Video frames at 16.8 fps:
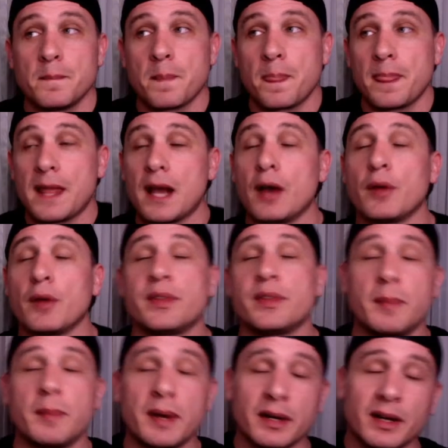Now, the
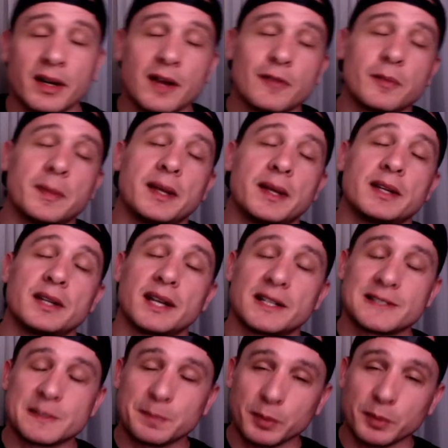American government
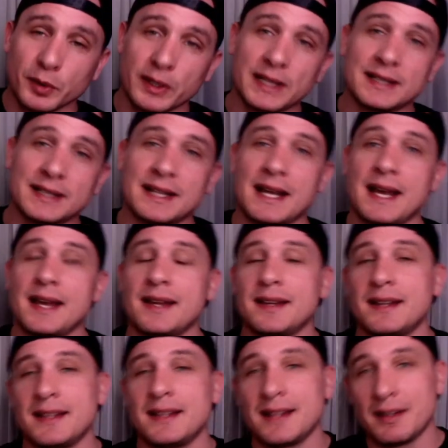exploited that,
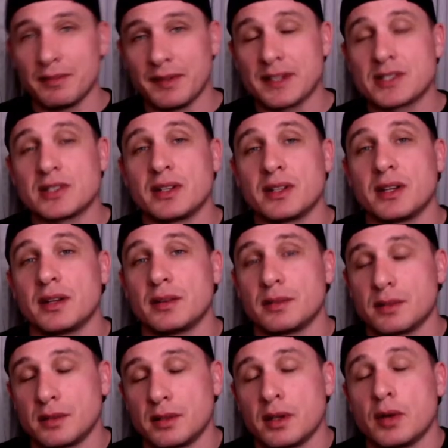and then eventually
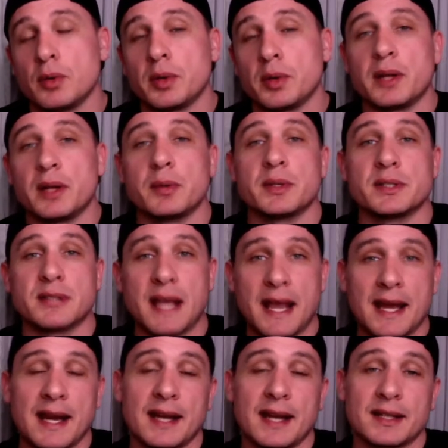Hawaii was
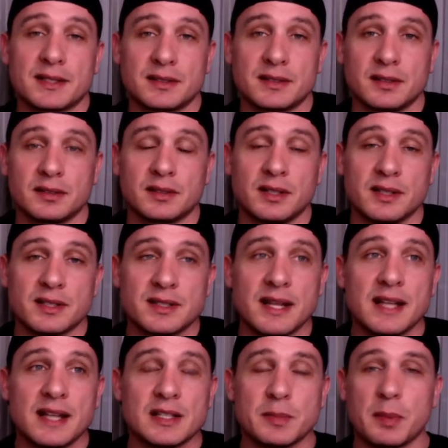annexed to the
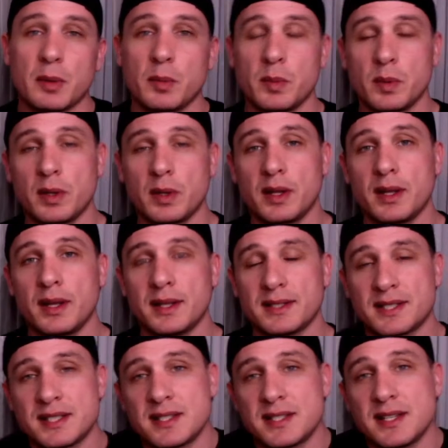States. But
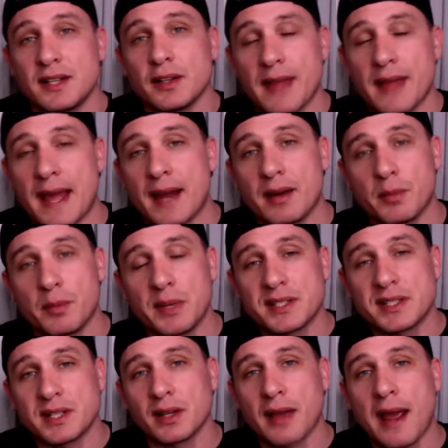it's still that, we
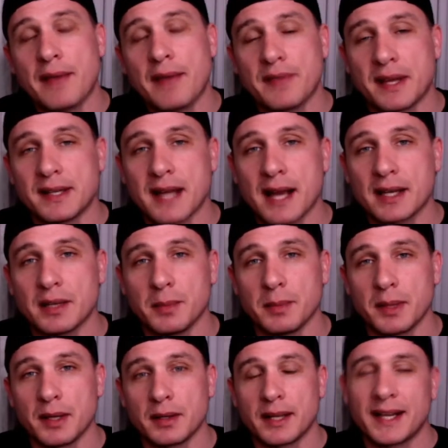still have that
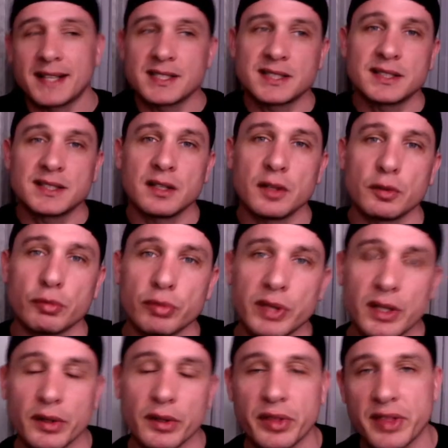document. Like, it's still a
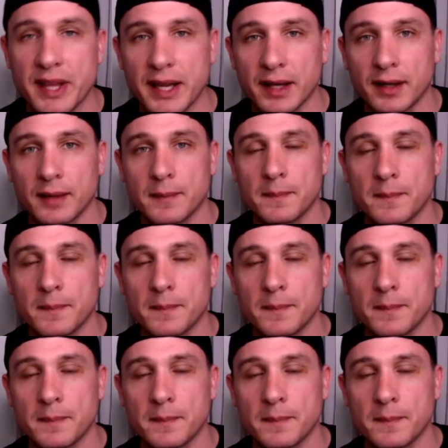real thing.